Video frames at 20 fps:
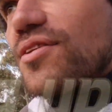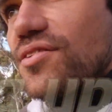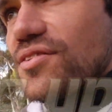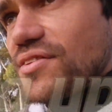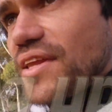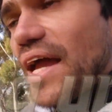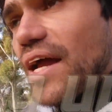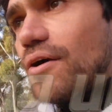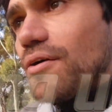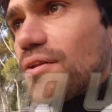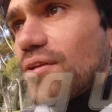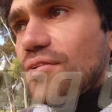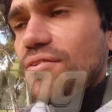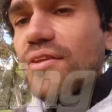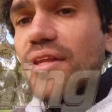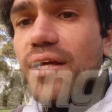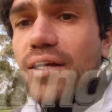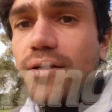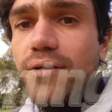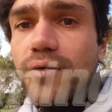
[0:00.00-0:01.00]
to stay on this
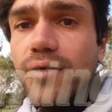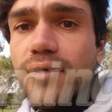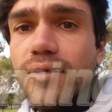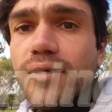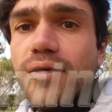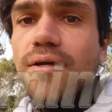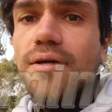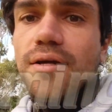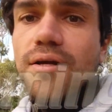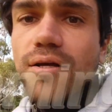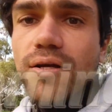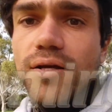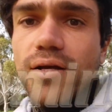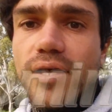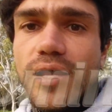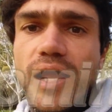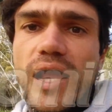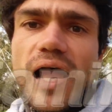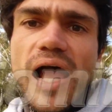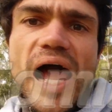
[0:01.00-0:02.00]
thing,
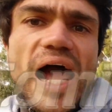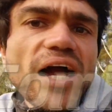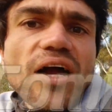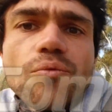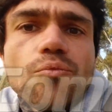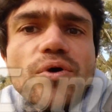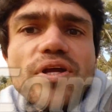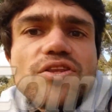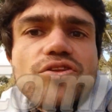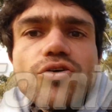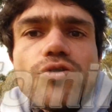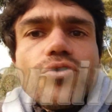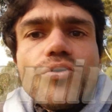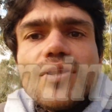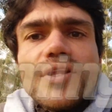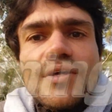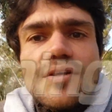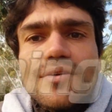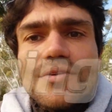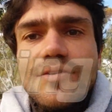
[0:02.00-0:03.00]
how can we
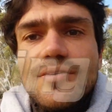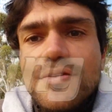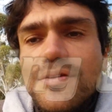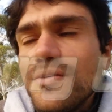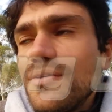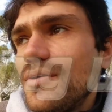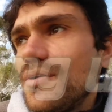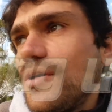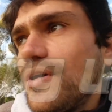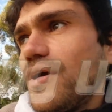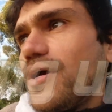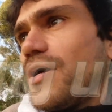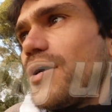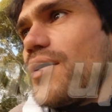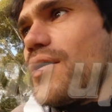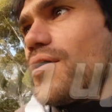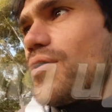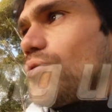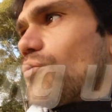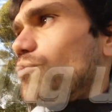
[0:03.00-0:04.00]
do this?
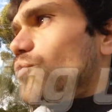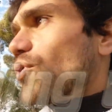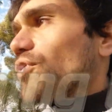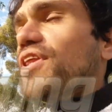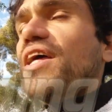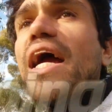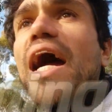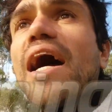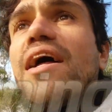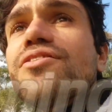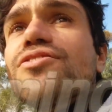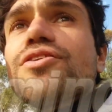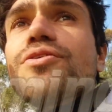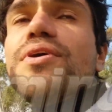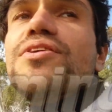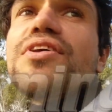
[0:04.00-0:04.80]
Well, the answer